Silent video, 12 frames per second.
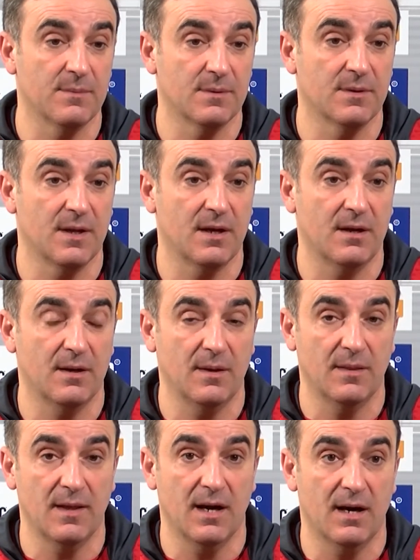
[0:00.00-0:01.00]

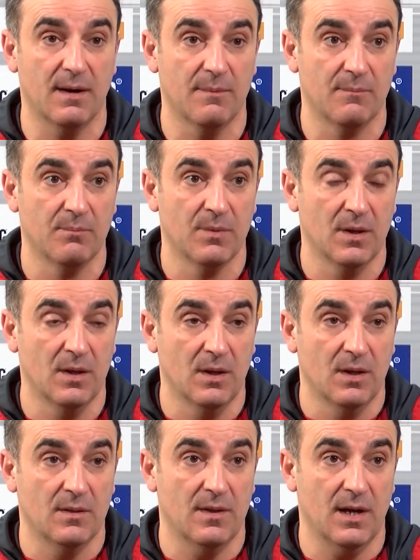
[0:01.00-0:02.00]
They are
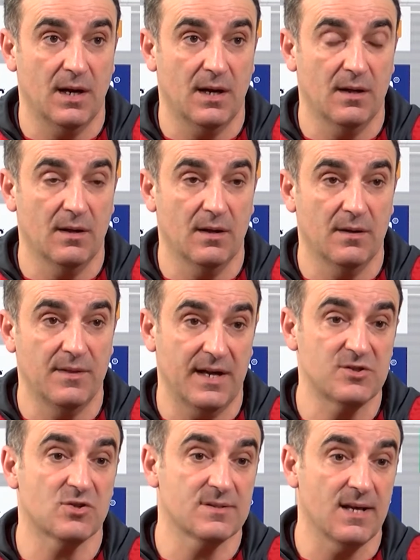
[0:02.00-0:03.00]
a
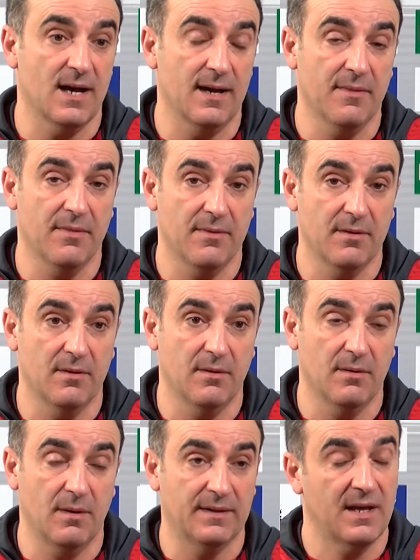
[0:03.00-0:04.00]
dangerous side
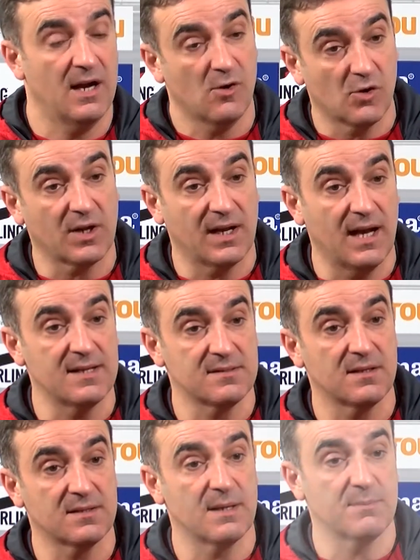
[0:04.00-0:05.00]
and they are organized at
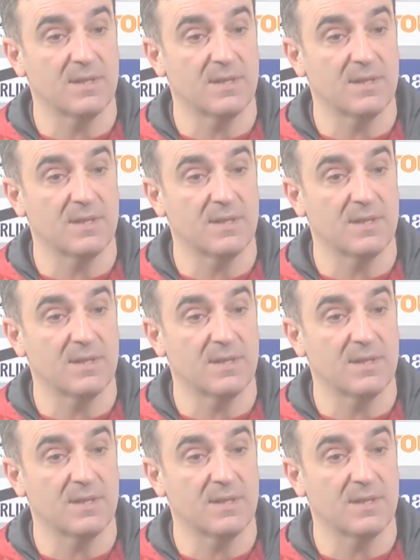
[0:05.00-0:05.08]
the same